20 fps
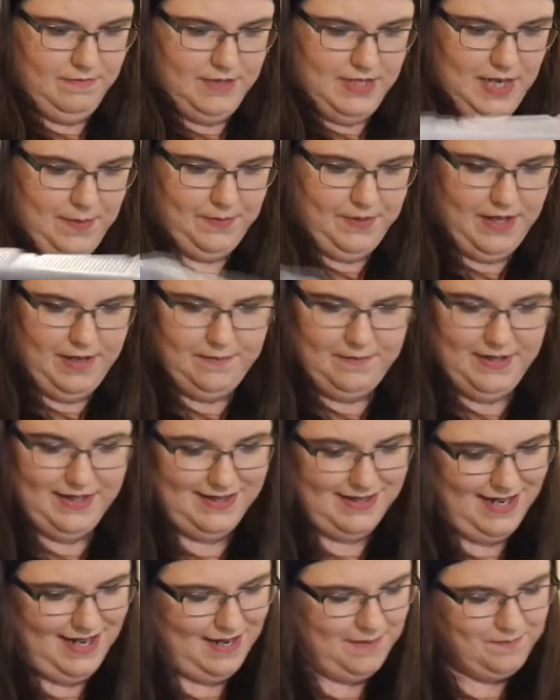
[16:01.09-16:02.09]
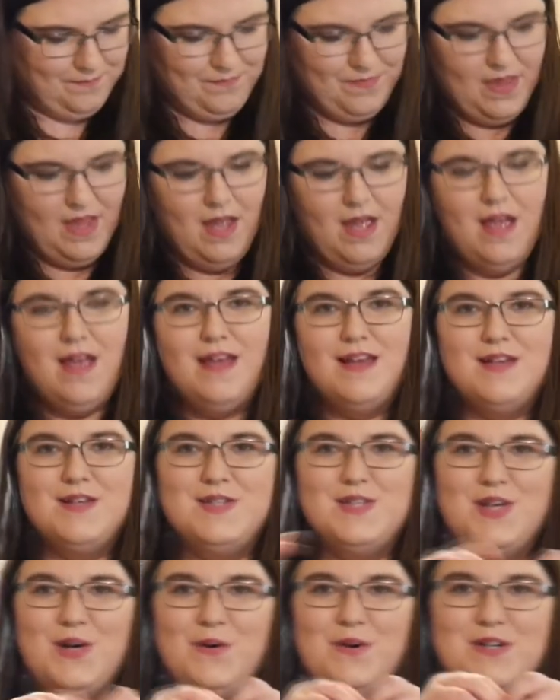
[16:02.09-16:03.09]
top of that like that.
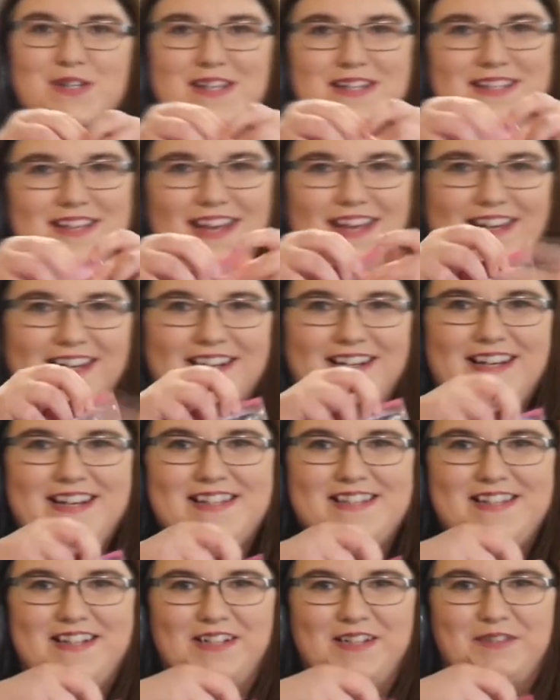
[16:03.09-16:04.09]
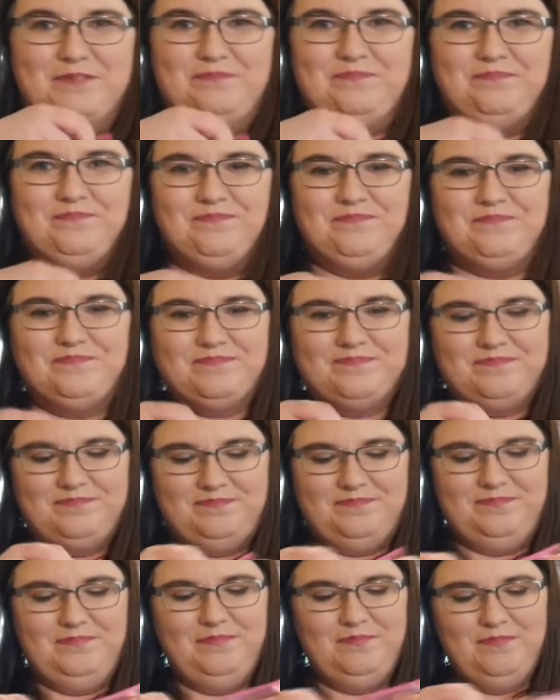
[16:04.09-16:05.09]
So we're just gonna take a nice little
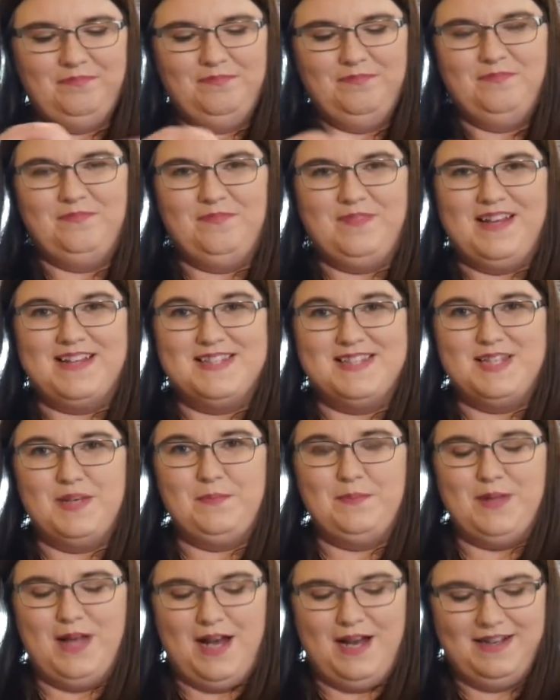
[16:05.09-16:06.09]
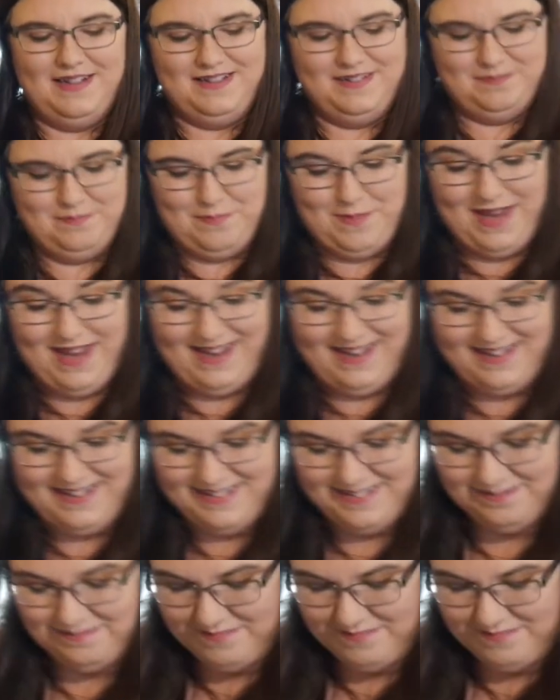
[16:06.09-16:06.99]
Ziploc bag,